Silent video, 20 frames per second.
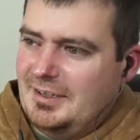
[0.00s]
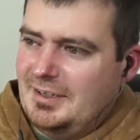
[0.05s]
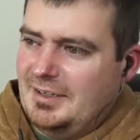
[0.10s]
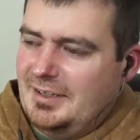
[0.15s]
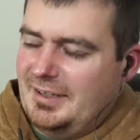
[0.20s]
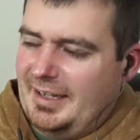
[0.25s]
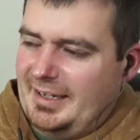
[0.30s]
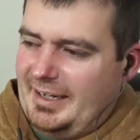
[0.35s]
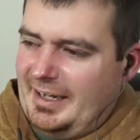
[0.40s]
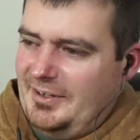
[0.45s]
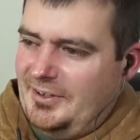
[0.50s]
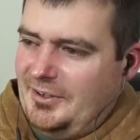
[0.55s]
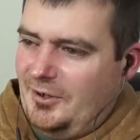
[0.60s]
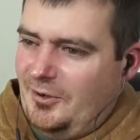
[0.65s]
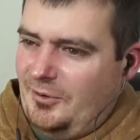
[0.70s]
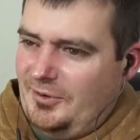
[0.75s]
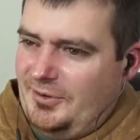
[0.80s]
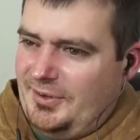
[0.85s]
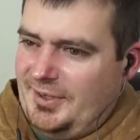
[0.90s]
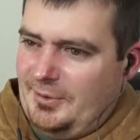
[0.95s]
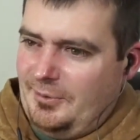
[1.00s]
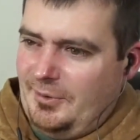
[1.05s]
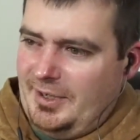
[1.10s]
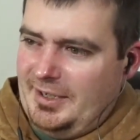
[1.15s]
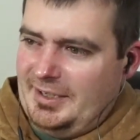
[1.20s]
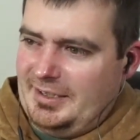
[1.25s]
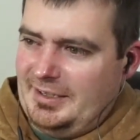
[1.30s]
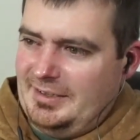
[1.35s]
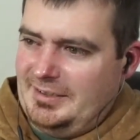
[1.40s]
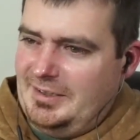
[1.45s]
Like, I don't think we're going
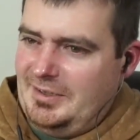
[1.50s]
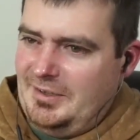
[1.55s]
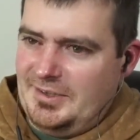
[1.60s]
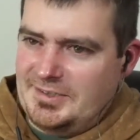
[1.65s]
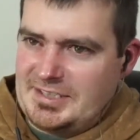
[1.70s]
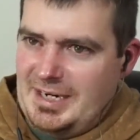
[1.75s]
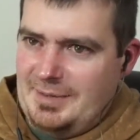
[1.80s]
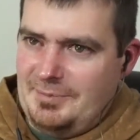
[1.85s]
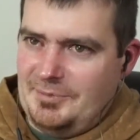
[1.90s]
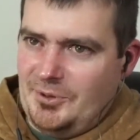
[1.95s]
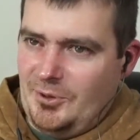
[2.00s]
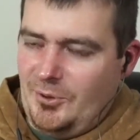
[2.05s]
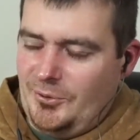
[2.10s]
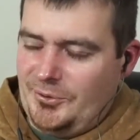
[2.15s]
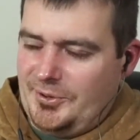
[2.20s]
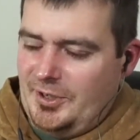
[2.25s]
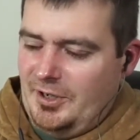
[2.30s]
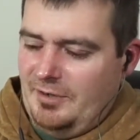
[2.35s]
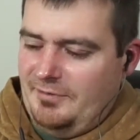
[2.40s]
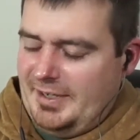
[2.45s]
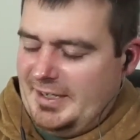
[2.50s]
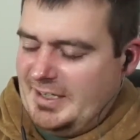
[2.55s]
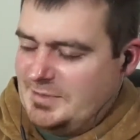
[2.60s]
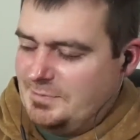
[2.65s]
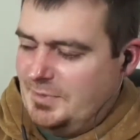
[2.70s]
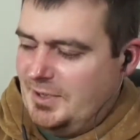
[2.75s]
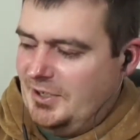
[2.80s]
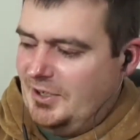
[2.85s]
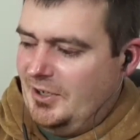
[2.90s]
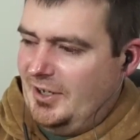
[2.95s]
to continue the same growth curve that it's
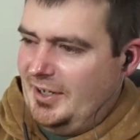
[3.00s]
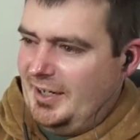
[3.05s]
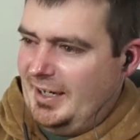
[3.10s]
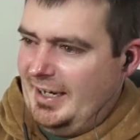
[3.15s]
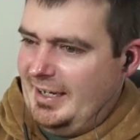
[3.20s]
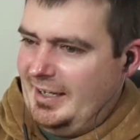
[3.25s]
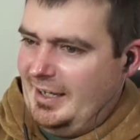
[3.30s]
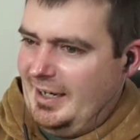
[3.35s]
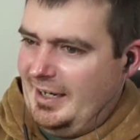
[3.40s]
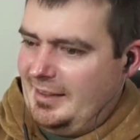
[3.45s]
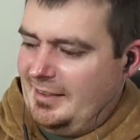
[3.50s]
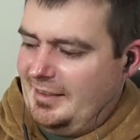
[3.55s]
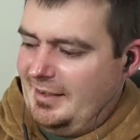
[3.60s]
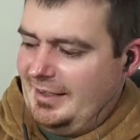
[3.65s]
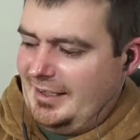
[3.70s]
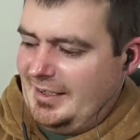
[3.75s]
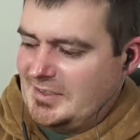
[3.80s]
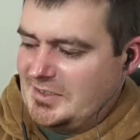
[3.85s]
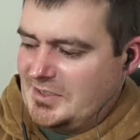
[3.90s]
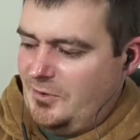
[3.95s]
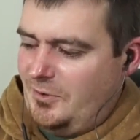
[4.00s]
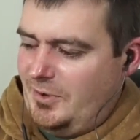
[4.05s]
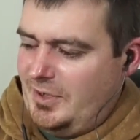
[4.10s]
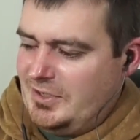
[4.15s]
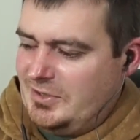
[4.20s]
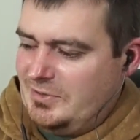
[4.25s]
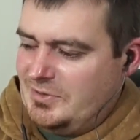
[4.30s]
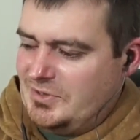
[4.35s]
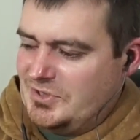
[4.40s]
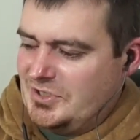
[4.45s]
been on. I think it's going
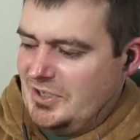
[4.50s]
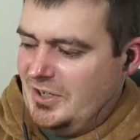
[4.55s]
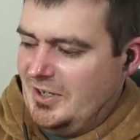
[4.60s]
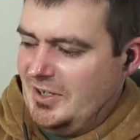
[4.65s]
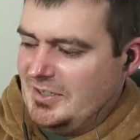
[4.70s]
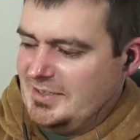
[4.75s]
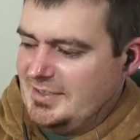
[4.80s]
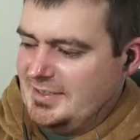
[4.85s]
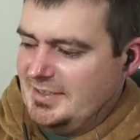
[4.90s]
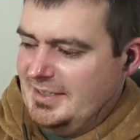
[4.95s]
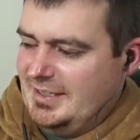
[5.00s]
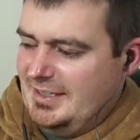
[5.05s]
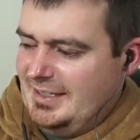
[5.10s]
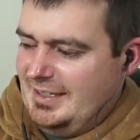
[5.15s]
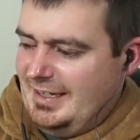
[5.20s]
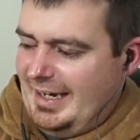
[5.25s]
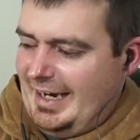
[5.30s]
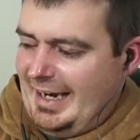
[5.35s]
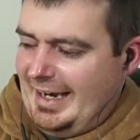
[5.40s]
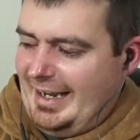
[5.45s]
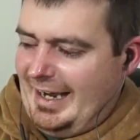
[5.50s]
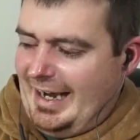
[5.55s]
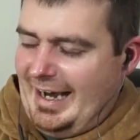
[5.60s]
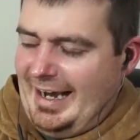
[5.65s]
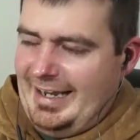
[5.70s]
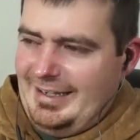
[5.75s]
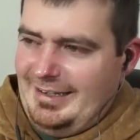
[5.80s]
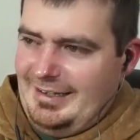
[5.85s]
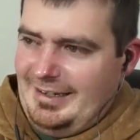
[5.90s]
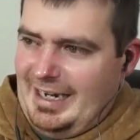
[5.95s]
to start.
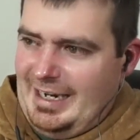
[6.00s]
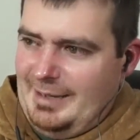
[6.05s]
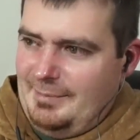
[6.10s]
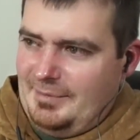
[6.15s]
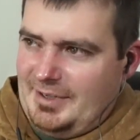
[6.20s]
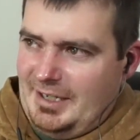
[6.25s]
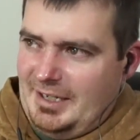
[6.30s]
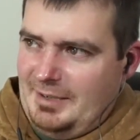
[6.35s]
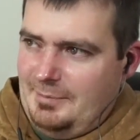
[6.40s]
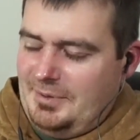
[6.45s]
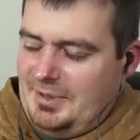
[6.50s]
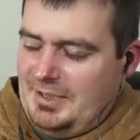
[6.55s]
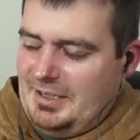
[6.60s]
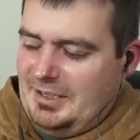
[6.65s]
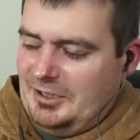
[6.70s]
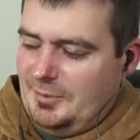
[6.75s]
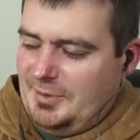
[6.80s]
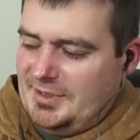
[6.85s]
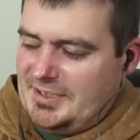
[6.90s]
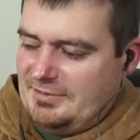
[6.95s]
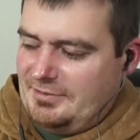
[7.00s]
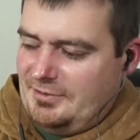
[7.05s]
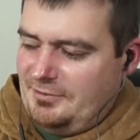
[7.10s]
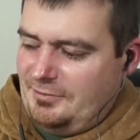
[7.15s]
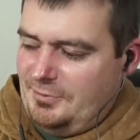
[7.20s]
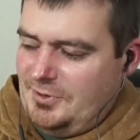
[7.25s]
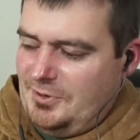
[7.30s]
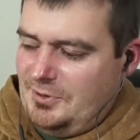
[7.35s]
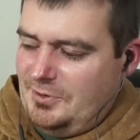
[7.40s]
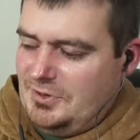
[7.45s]
I'm going to be a little bit different
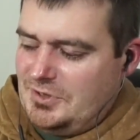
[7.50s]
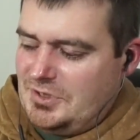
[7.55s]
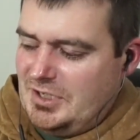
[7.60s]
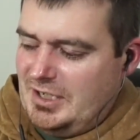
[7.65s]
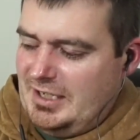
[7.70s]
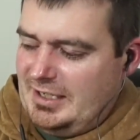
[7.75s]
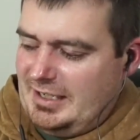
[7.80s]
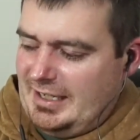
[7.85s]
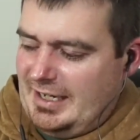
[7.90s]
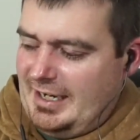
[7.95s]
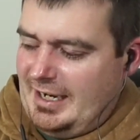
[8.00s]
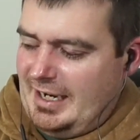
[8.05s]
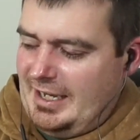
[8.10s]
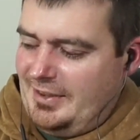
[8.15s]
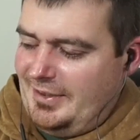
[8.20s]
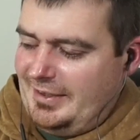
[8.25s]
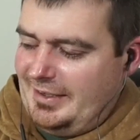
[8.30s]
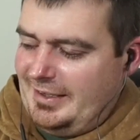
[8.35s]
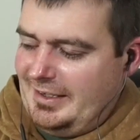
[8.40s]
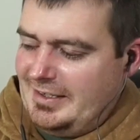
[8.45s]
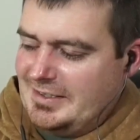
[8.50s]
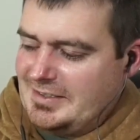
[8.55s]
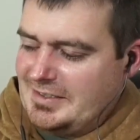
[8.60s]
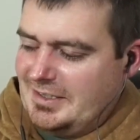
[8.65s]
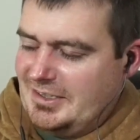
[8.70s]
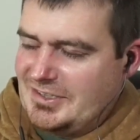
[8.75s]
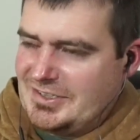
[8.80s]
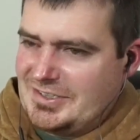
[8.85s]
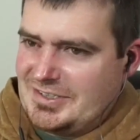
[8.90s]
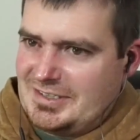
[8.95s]
from you, Jake. I think it is
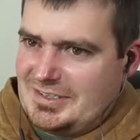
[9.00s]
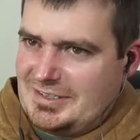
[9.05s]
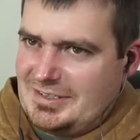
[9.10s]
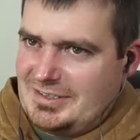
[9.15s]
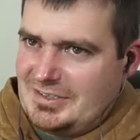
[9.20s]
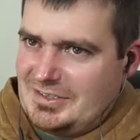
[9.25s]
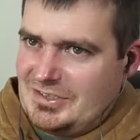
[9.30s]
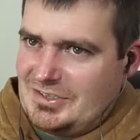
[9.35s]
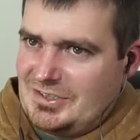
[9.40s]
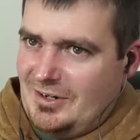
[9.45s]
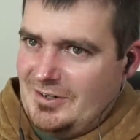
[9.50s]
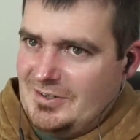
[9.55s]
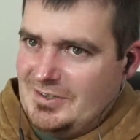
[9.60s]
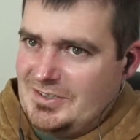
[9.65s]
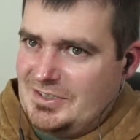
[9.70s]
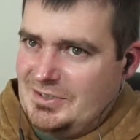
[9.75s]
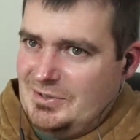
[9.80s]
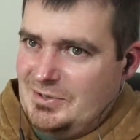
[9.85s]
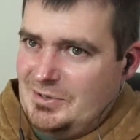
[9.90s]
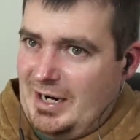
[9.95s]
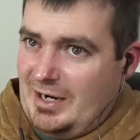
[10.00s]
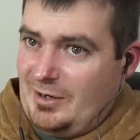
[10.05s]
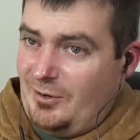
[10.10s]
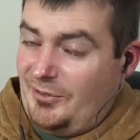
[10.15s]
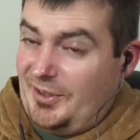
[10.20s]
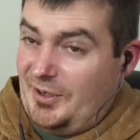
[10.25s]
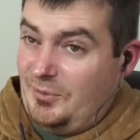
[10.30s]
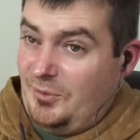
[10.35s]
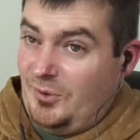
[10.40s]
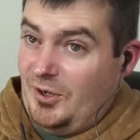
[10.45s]
going to start to. I don't
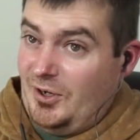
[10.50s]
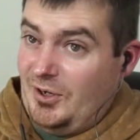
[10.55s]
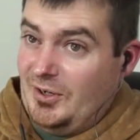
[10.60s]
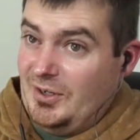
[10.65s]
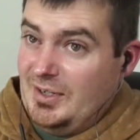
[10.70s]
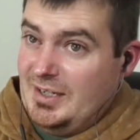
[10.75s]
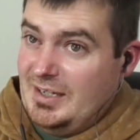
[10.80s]
think we're